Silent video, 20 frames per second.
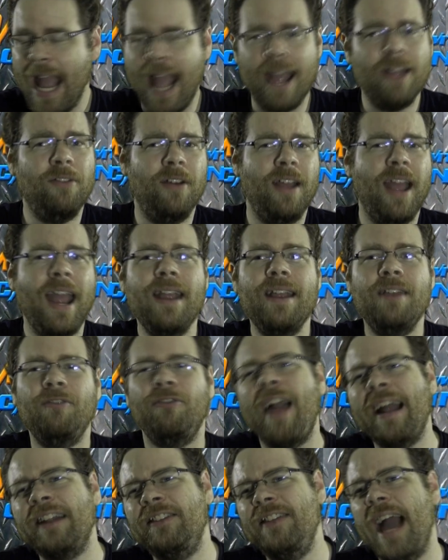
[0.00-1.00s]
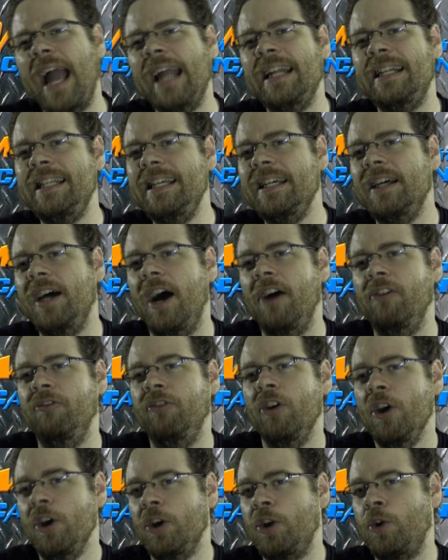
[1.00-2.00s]
In fact, the idea
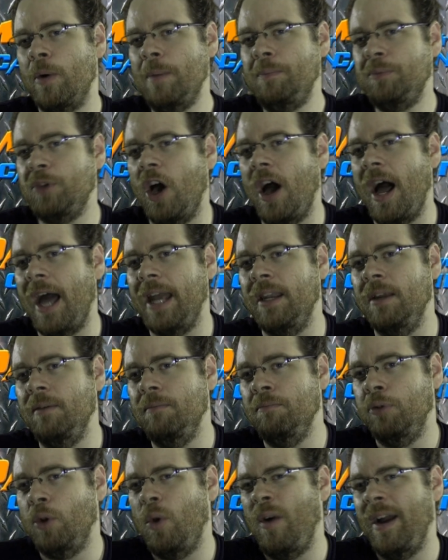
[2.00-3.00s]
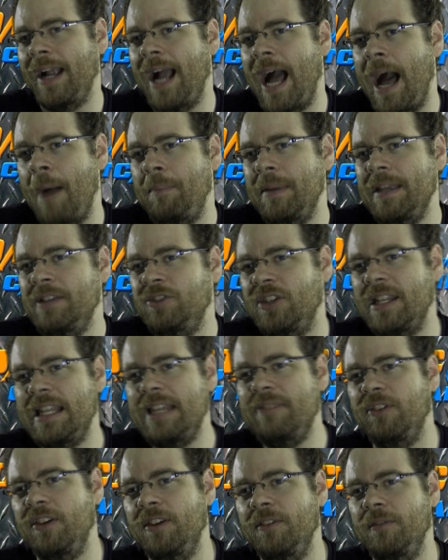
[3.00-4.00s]
of Krypton blowing up isn't
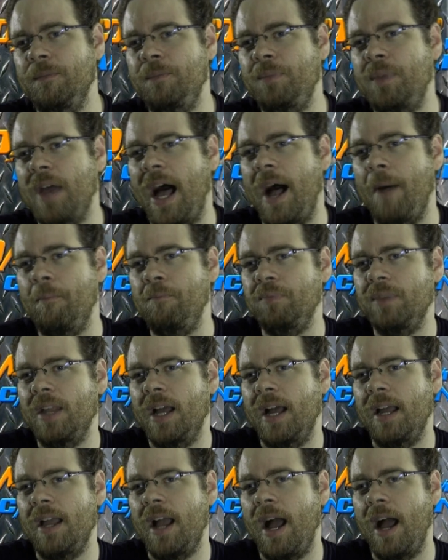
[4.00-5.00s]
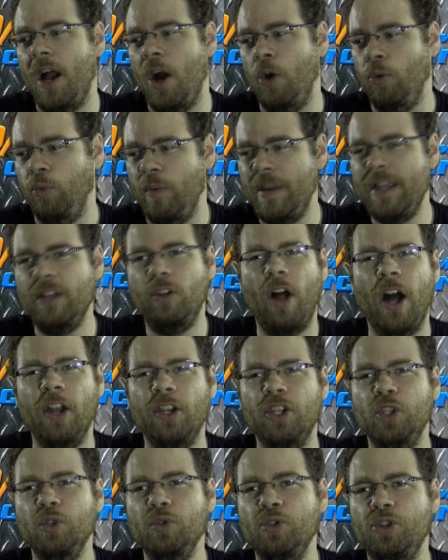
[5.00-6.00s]
even a real
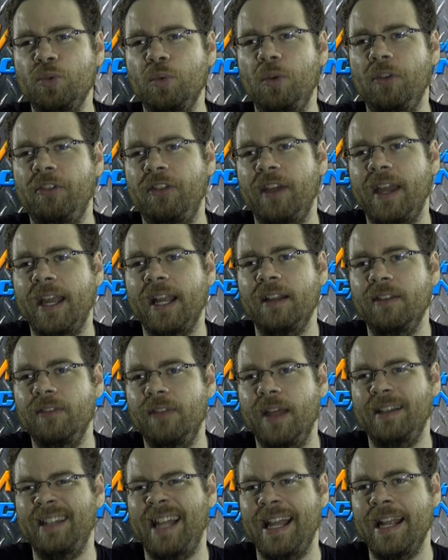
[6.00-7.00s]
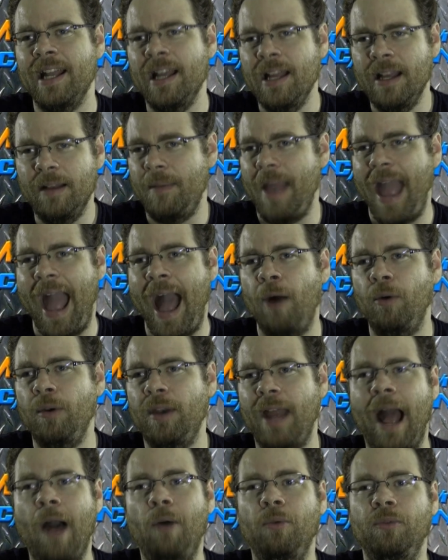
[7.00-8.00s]
unusual thing. That, like, the
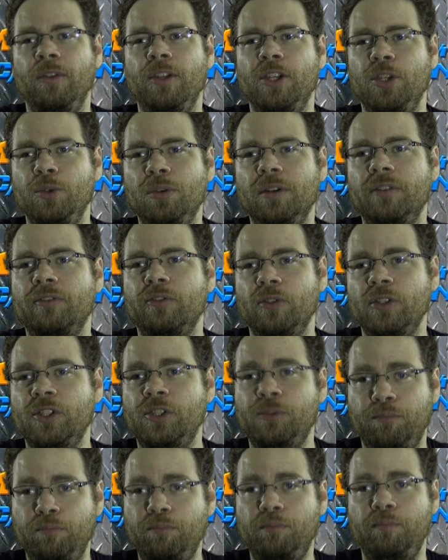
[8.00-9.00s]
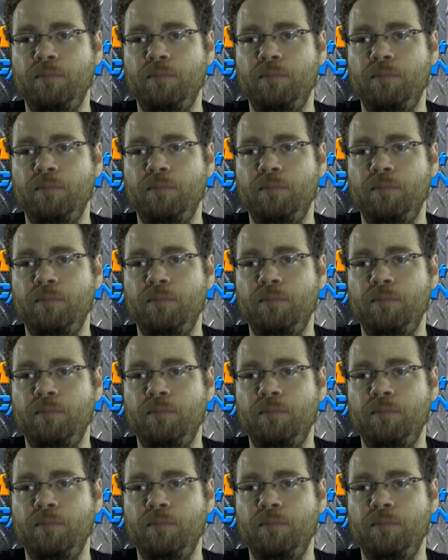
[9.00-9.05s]
out in the universe,